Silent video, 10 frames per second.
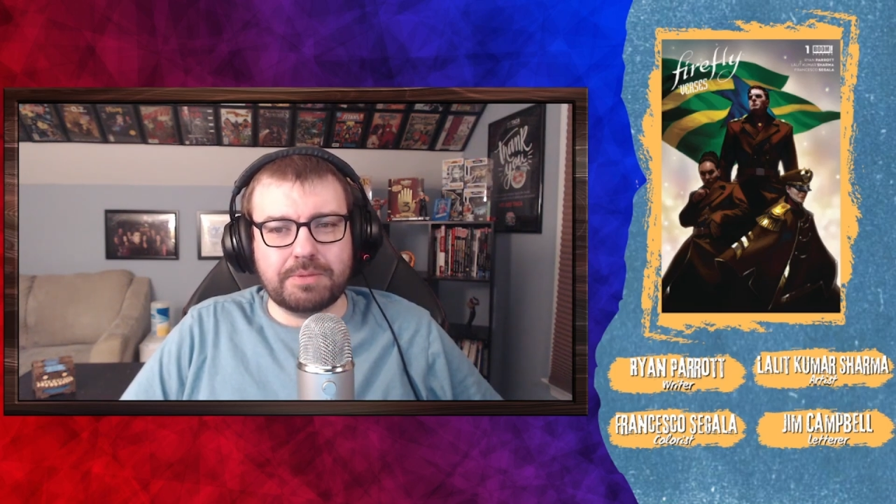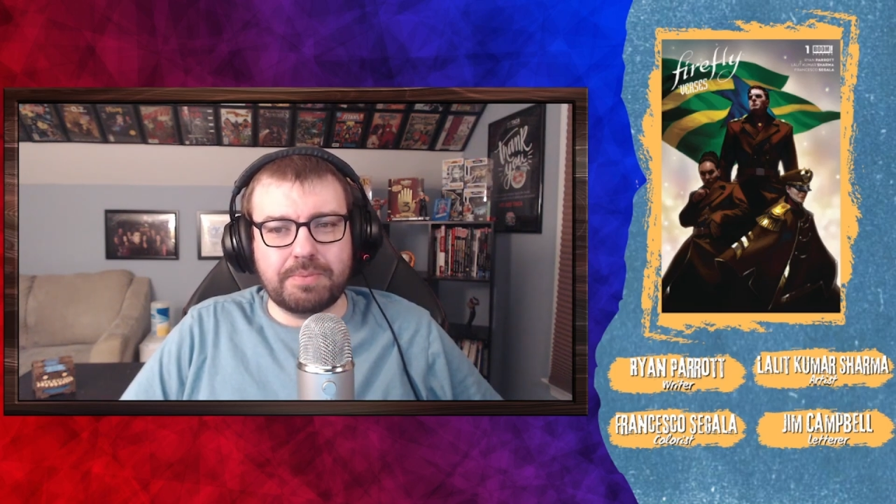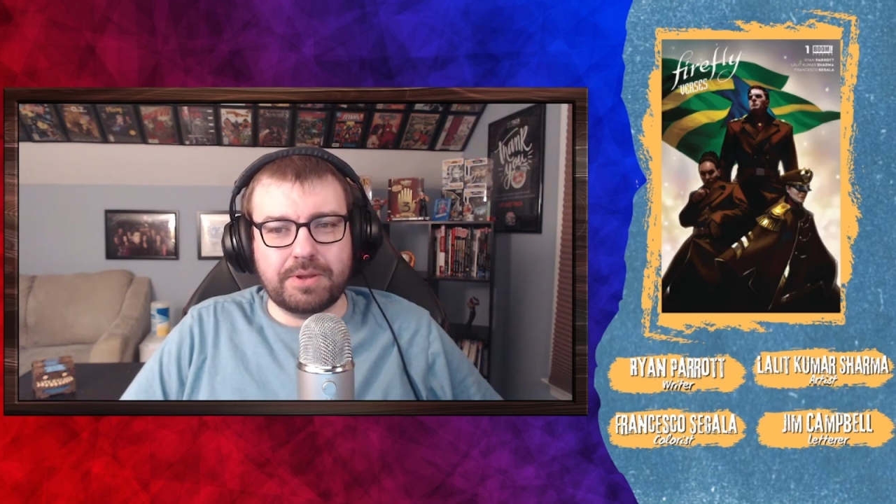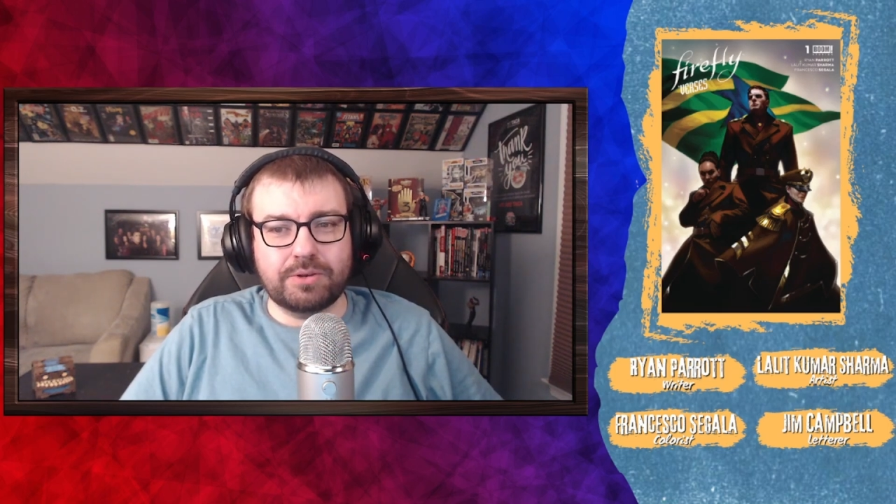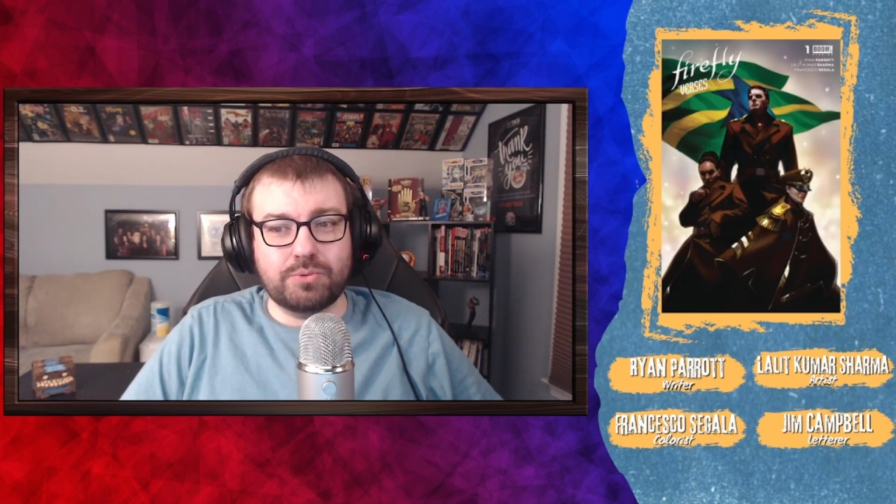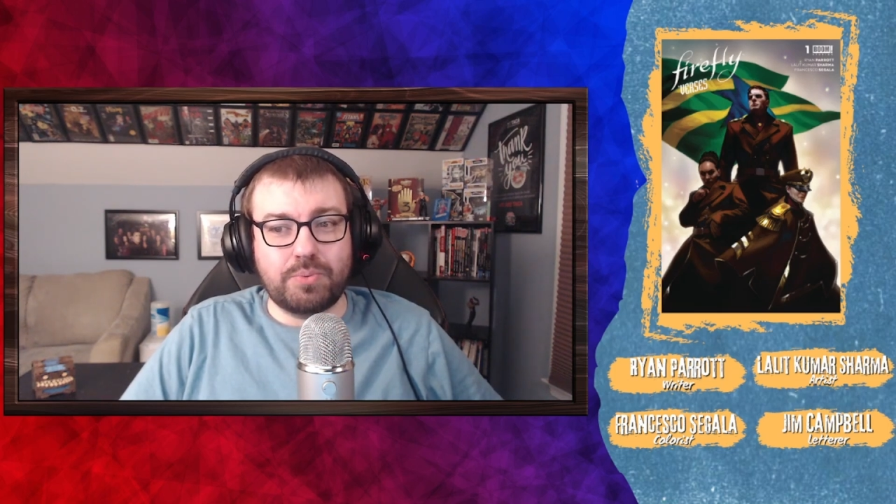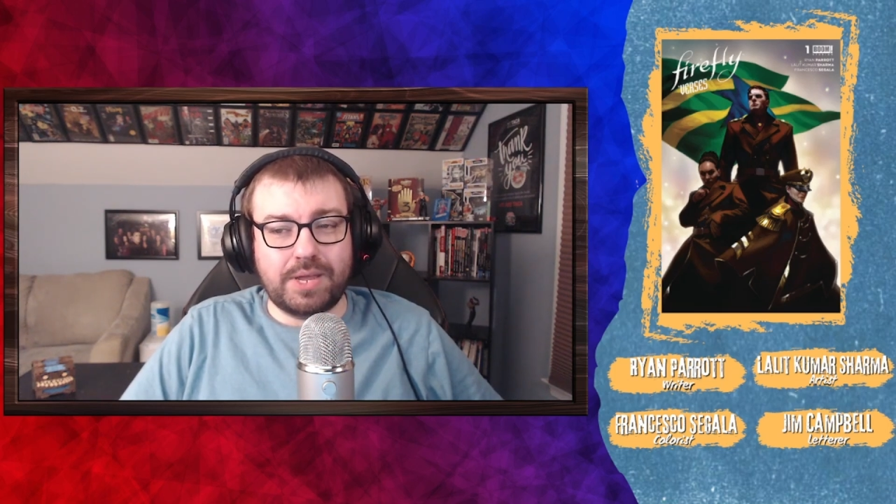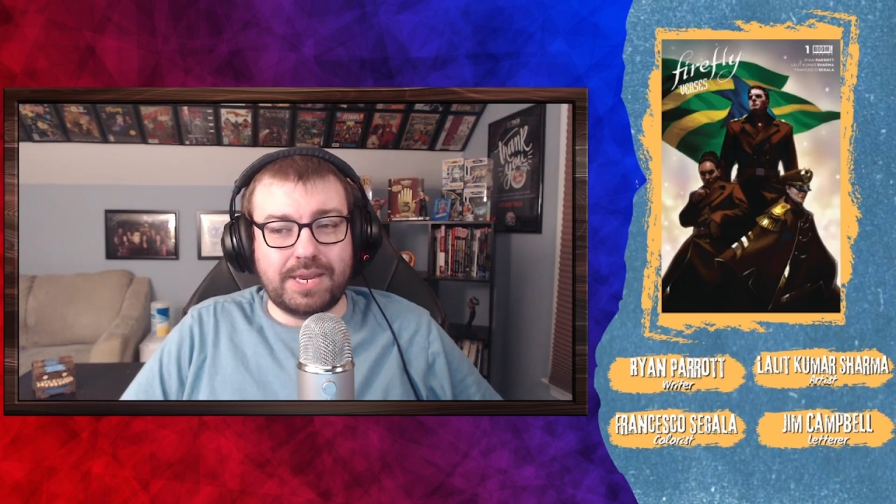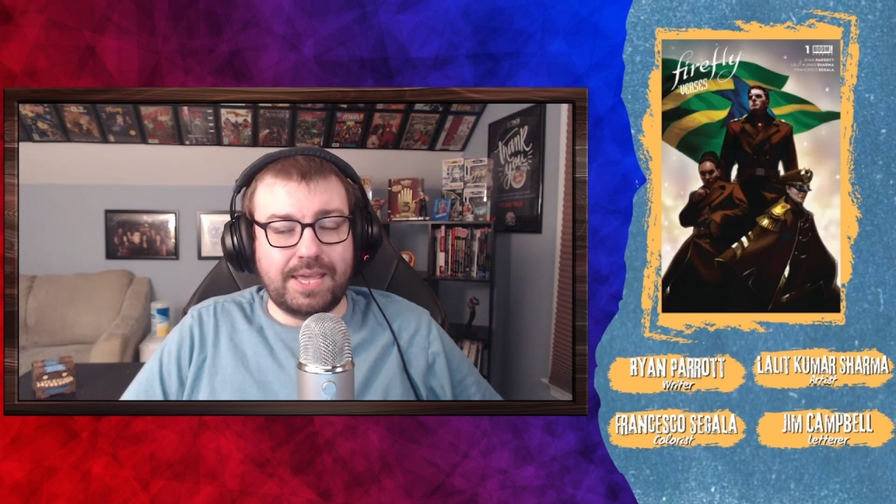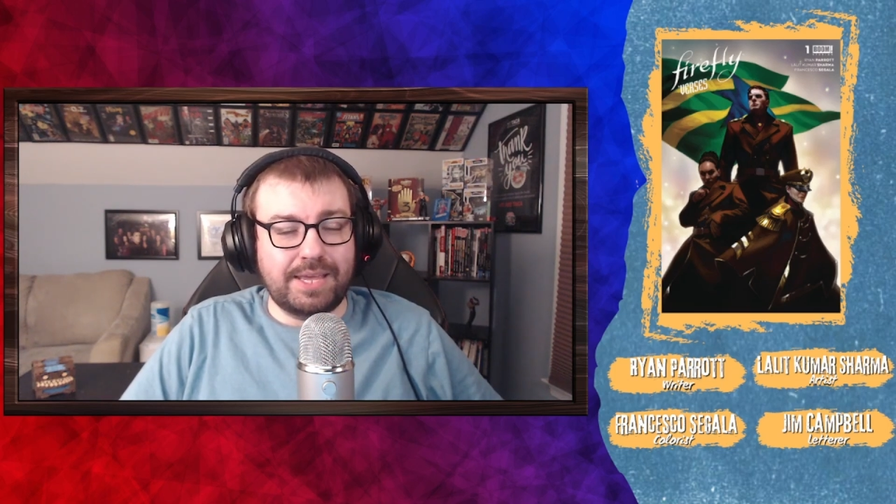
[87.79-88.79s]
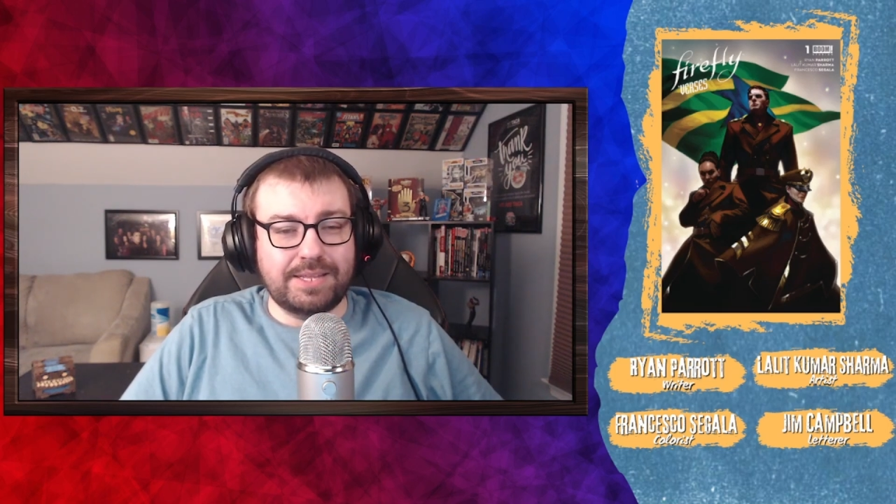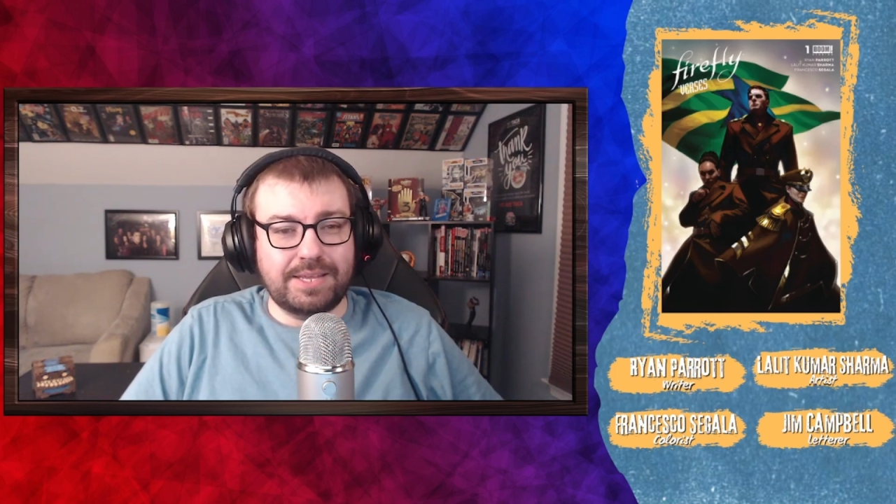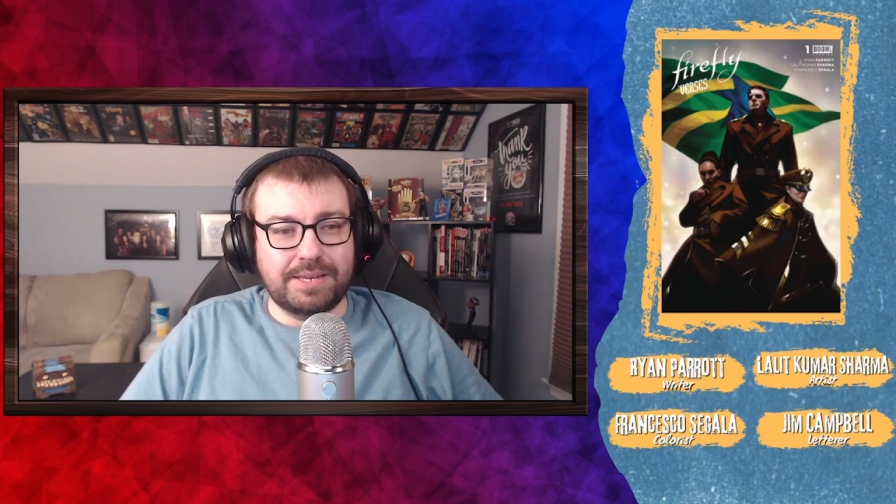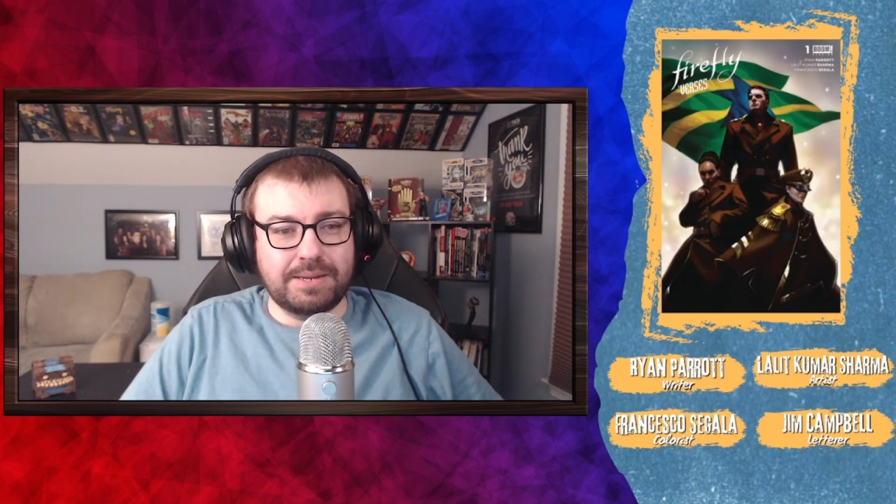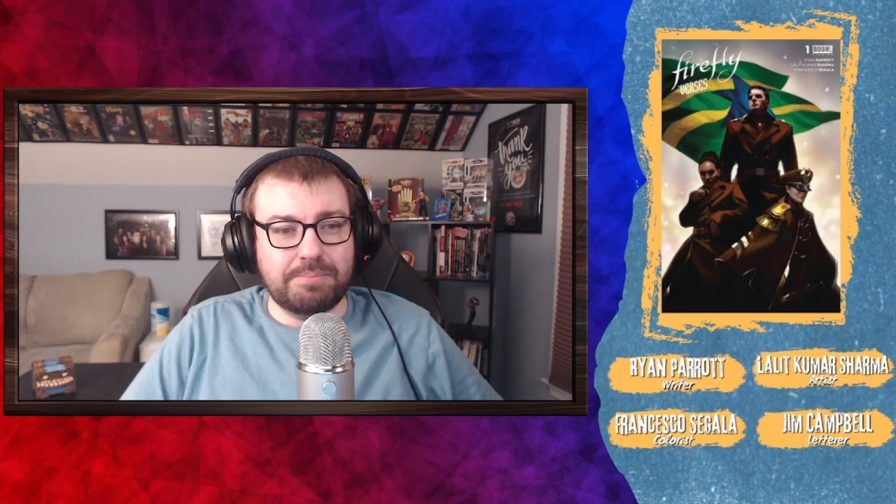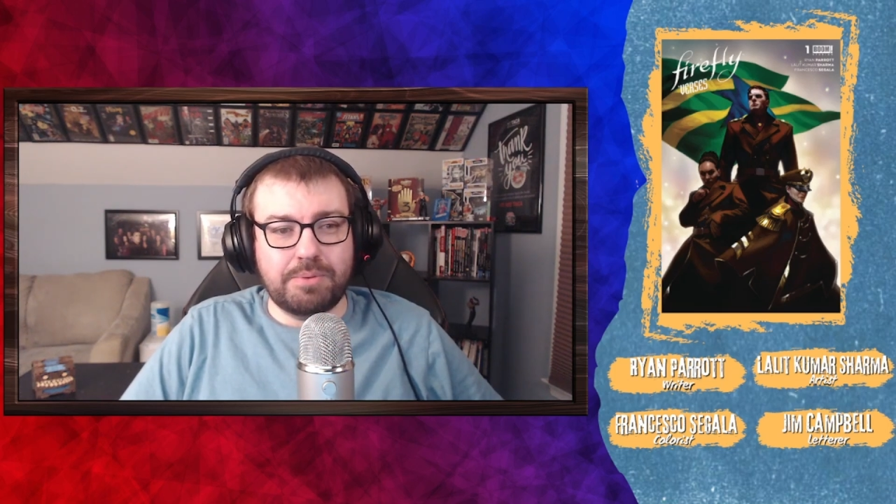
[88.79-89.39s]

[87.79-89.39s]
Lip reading: but in 2018